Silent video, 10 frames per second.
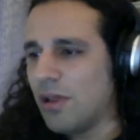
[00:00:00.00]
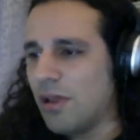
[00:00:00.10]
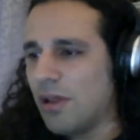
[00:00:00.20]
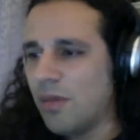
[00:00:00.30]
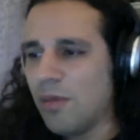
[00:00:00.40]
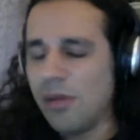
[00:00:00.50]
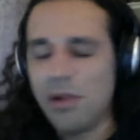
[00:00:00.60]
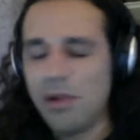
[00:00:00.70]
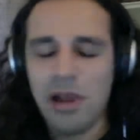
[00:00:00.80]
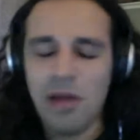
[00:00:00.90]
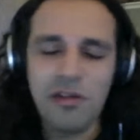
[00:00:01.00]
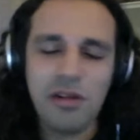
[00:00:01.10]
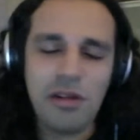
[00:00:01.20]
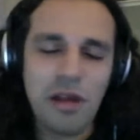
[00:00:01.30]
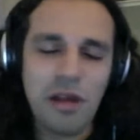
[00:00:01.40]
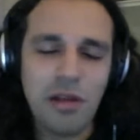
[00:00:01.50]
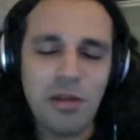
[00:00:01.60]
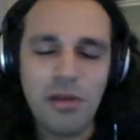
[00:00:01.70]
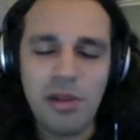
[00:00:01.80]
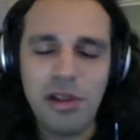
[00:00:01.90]
maybe, I was just asking,
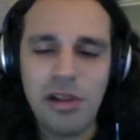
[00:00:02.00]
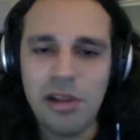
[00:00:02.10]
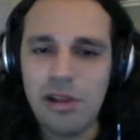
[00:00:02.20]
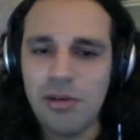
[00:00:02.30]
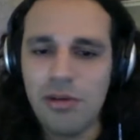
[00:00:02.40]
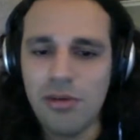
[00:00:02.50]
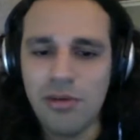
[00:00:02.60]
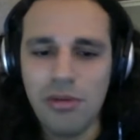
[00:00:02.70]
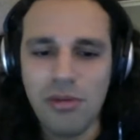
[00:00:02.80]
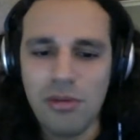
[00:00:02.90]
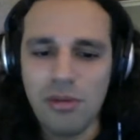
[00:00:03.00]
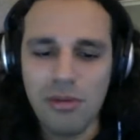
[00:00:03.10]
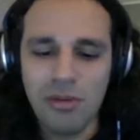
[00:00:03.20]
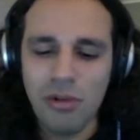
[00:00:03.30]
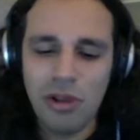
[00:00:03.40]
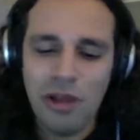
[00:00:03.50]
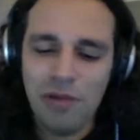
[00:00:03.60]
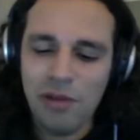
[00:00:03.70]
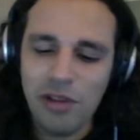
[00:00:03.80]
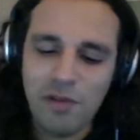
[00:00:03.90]
maybe you would have
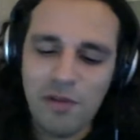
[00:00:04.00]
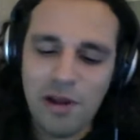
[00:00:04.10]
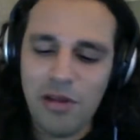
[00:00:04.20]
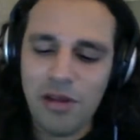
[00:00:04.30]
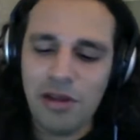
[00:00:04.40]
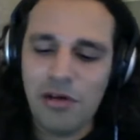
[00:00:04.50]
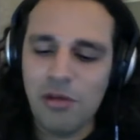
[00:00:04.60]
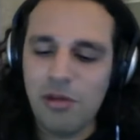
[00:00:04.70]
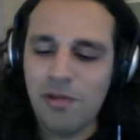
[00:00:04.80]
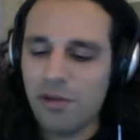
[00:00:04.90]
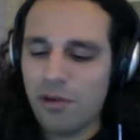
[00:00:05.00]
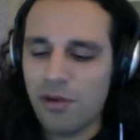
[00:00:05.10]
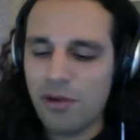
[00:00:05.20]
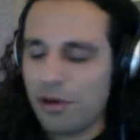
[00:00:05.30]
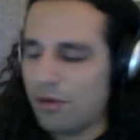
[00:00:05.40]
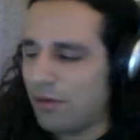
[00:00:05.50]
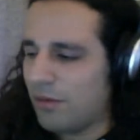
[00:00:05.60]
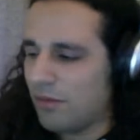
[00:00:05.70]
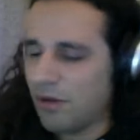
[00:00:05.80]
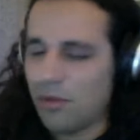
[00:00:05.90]
identified that error before and
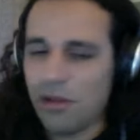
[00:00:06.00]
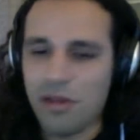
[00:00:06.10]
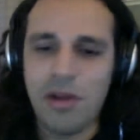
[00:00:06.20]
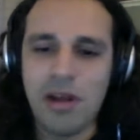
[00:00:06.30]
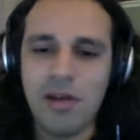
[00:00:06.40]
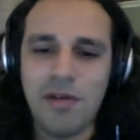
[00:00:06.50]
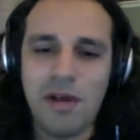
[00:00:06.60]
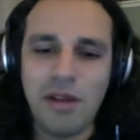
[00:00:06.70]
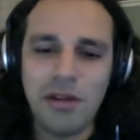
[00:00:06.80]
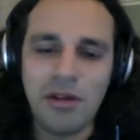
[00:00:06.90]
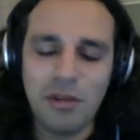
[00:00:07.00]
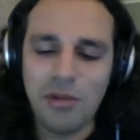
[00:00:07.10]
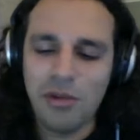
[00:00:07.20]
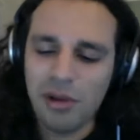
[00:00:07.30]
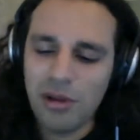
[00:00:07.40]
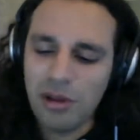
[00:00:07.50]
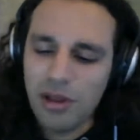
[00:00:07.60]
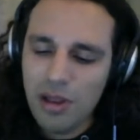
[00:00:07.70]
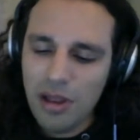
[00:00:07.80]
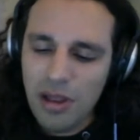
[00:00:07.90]
there was some kind of errata of the book.
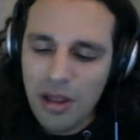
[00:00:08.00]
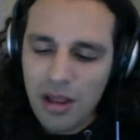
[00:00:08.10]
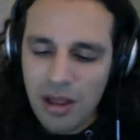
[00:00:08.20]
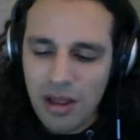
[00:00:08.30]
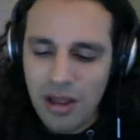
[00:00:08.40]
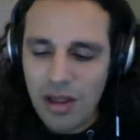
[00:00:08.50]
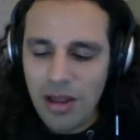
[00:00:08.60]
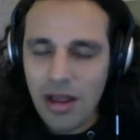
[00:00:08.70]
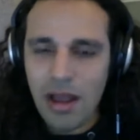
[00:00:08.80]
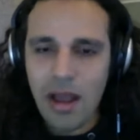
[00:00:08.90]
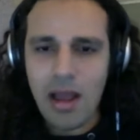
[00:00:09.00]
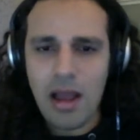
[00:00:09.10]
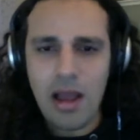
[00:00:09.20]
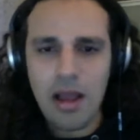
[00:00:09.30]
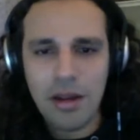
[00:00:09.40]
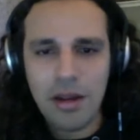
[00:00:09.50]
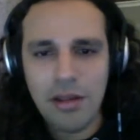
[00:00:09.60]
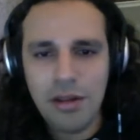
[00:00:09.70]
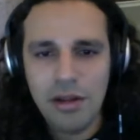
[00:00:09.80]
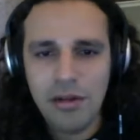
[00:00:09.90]
Uh, I can send
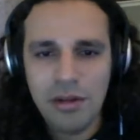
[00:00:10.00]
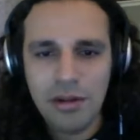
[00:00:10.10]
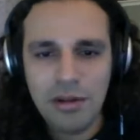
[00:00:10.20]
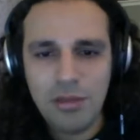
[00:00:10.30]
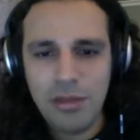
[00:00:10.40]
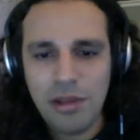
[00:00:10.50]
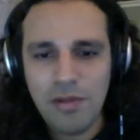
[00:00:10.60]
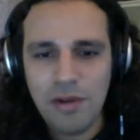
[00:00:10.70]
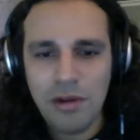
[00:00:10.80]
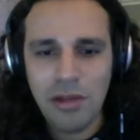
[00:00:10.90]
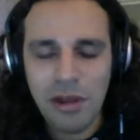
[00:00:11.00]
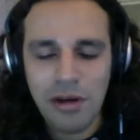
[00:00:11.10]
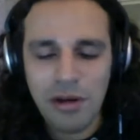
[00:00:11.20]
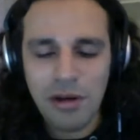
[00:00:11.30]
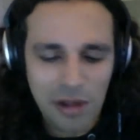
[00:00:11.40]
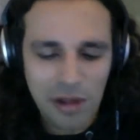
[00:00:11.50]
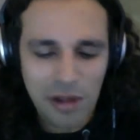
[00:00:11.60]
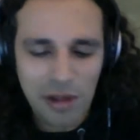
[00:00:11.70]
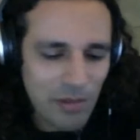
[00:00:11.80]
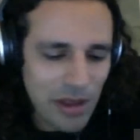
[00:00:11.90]
you the, the piece of code later and the
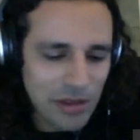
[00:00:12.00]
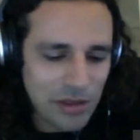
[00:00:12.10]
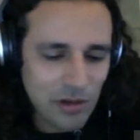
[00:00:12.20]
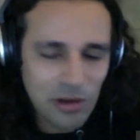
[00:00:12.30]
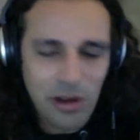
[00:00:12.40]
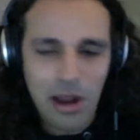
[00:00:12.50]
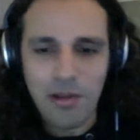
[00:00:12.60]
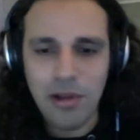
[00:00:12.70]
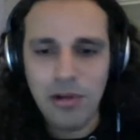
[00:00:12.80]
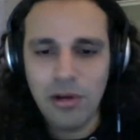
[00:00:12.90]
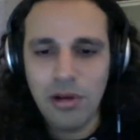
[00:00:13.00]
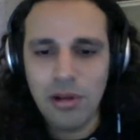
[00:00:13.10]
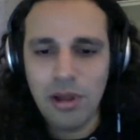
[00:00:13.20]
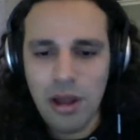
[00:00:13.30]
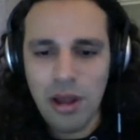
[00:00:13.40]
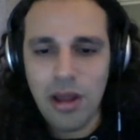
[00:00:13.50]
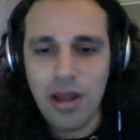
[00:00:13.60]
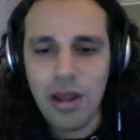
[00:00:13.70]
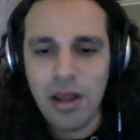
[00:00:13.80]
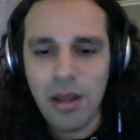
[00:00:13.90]
page so you can have a look.
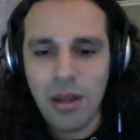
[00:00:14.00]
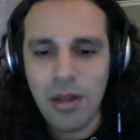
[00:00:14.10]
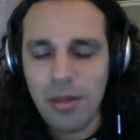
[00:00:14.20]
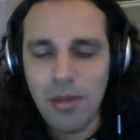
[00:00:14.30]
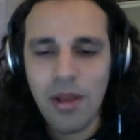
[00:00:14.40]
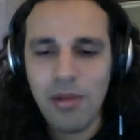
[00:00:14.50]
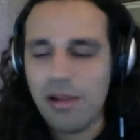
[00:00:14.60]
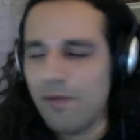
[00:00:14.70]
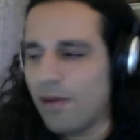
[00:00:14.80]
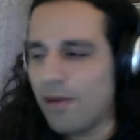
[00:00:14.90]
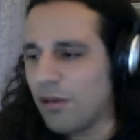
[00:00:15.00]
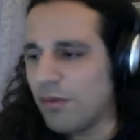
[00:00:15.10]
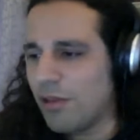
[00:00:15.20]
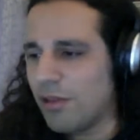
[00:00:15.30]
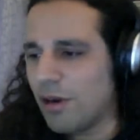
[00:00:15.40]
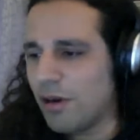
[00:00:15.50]
Uh, maybe he found something there.